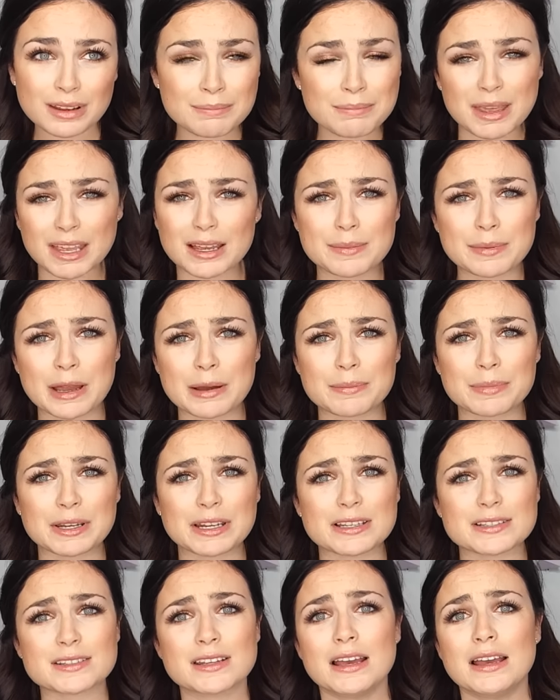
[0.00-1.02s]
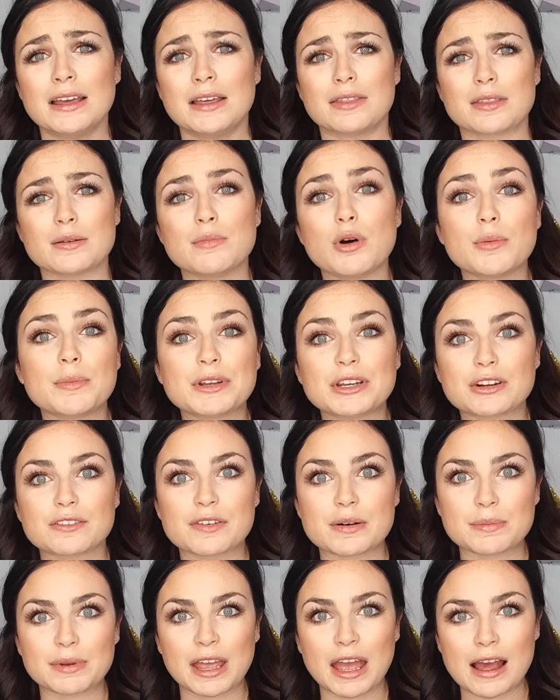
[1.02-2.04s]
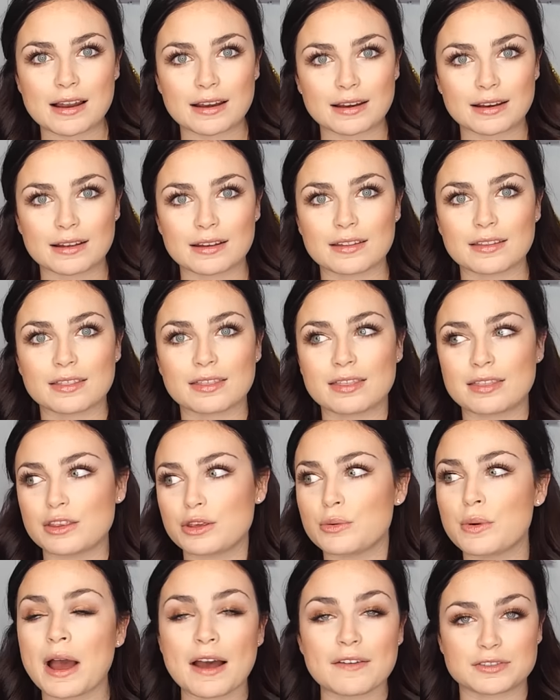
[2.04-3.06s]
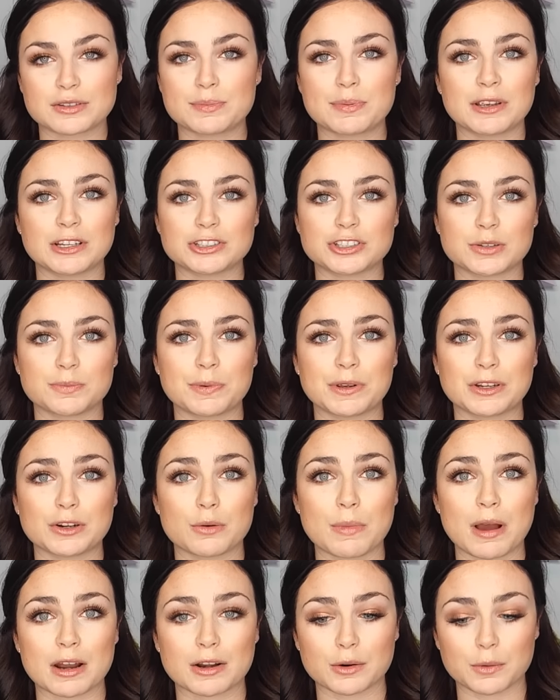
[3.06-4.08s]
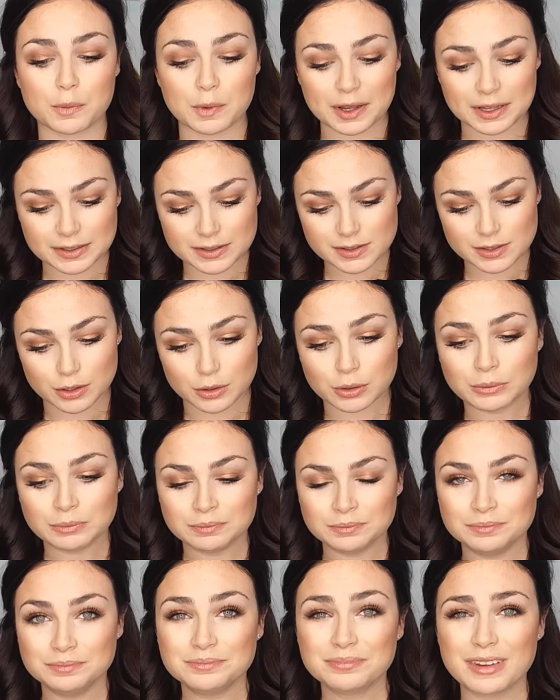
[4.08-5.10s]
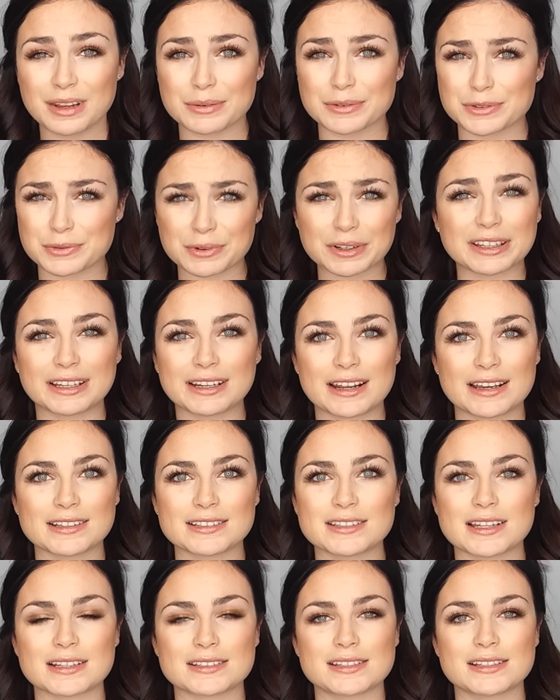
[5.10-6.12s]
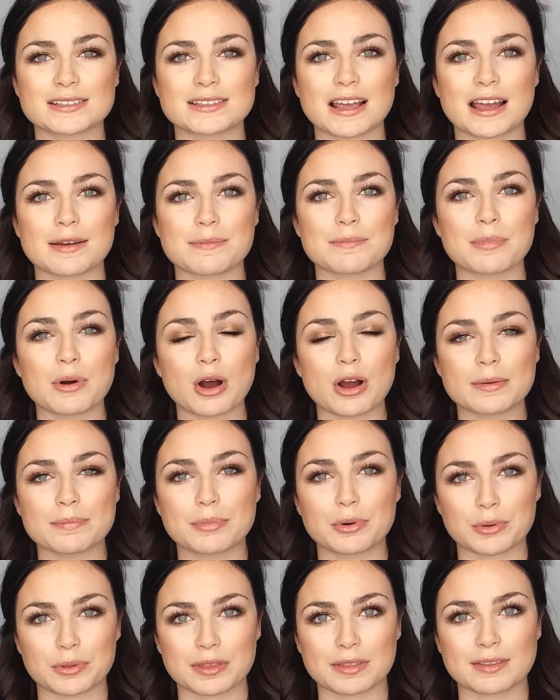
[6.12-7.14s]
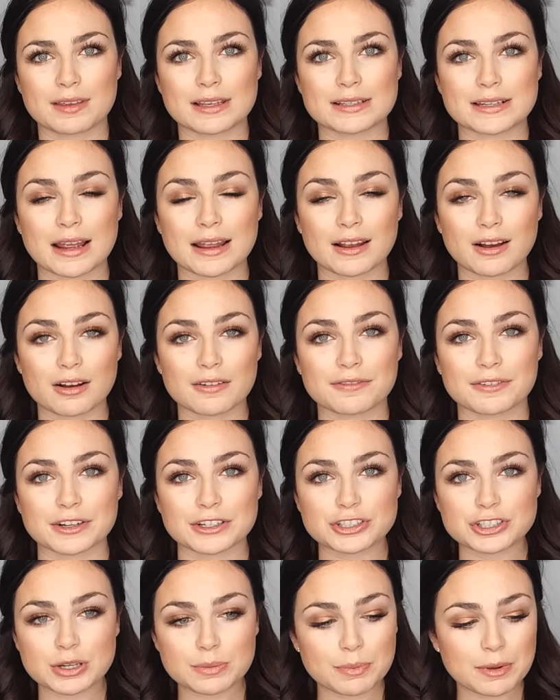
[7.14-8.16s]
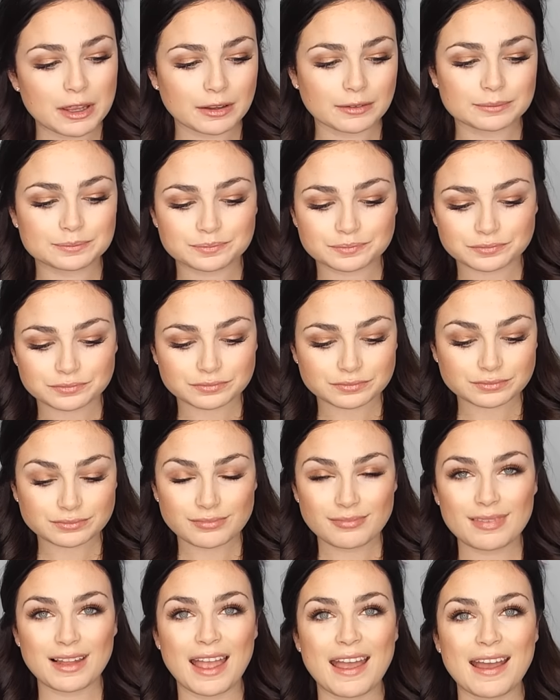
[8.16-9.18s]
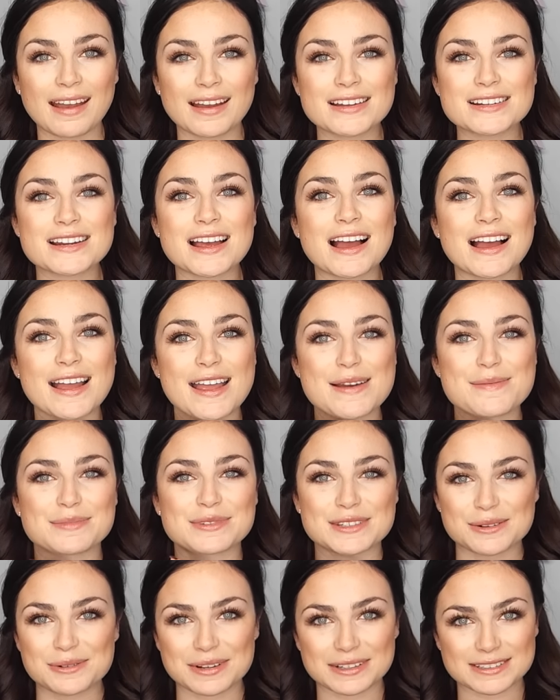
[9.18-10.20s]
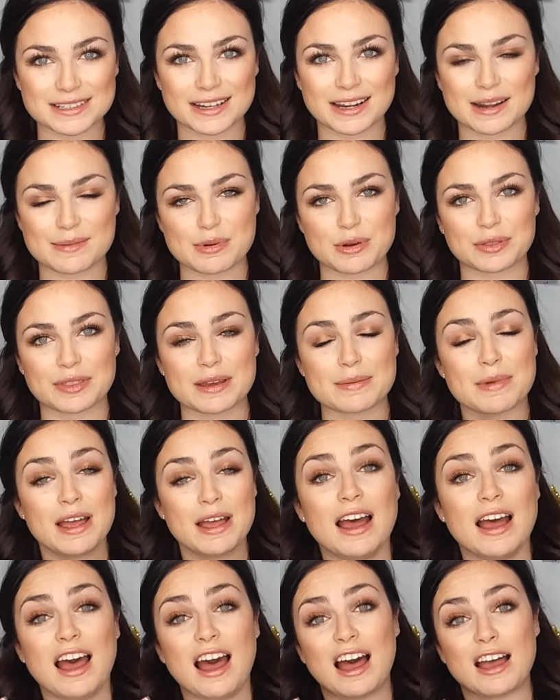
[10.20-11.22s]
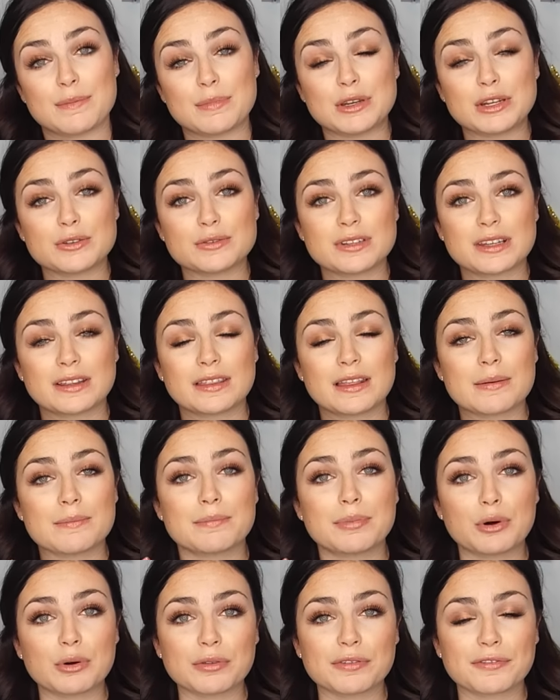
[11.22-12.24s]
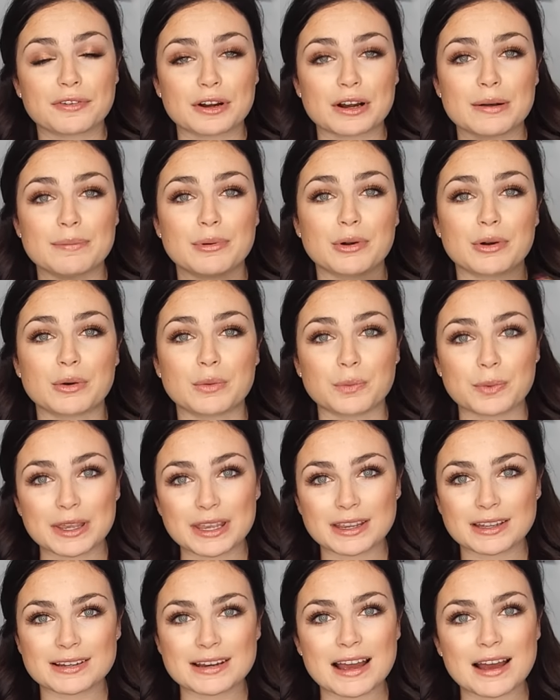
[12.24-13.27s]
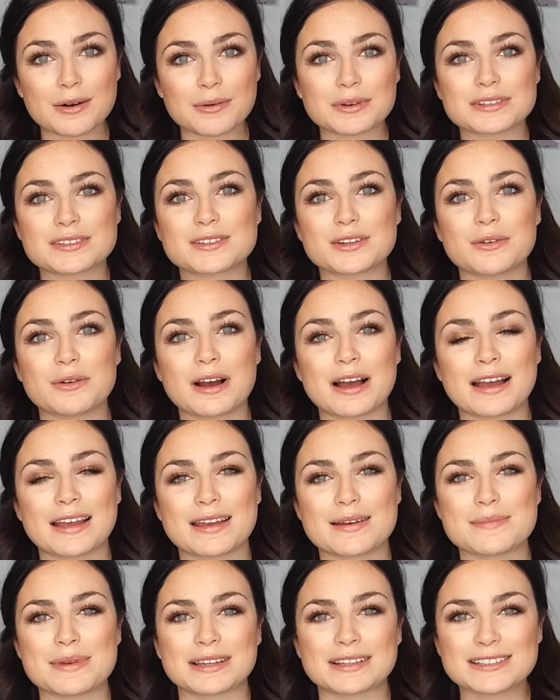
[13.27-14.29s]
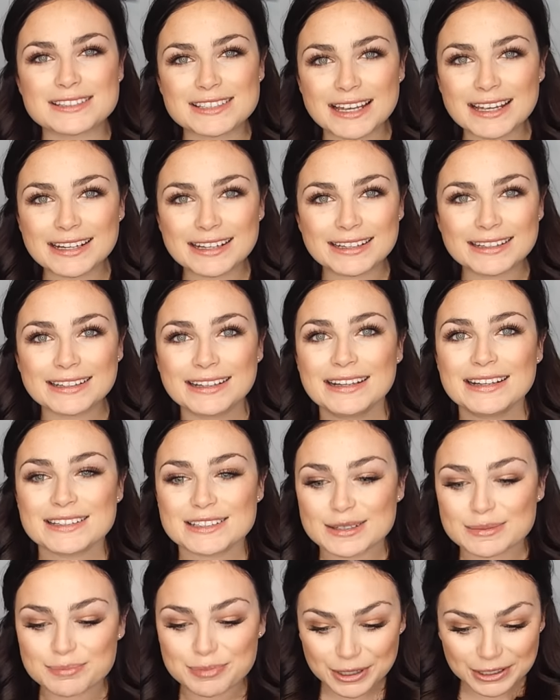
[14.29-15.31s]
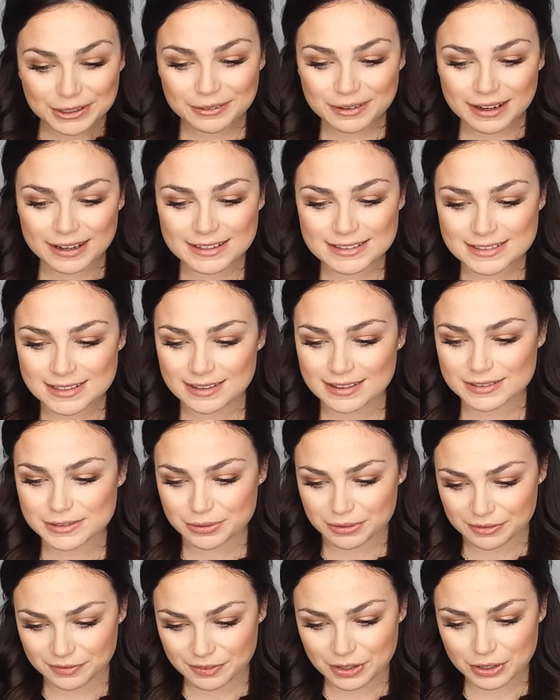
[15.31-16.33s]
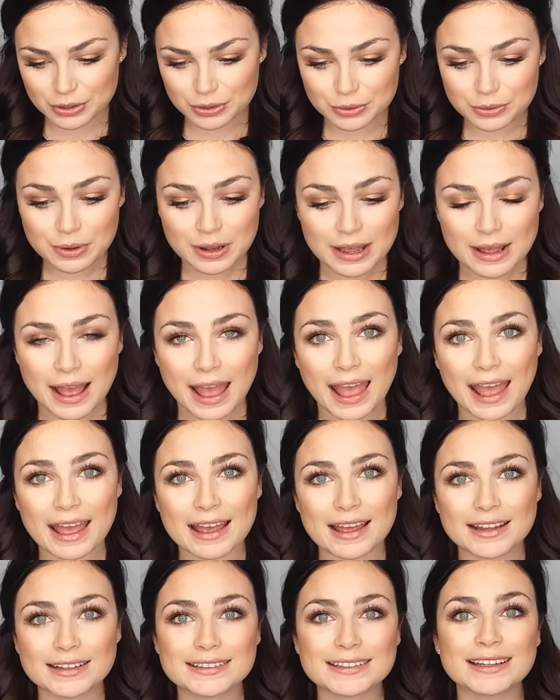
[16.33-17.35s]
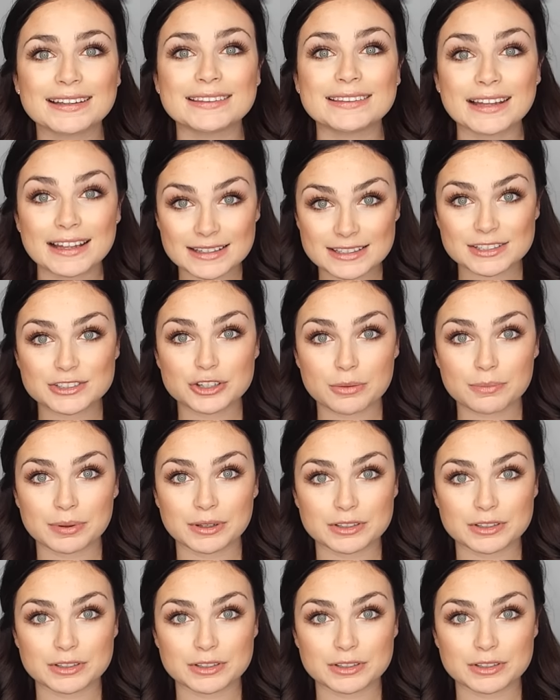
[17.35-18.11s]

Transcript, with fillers: makeup companies, the moment you're from Canada, you have to pay shipping no matter what. So it was really nice that since I bought both of these, I got free shipping and I am so excited about them. I've been using them both for about a week now, so I am excited to bring you guys this review and let's jump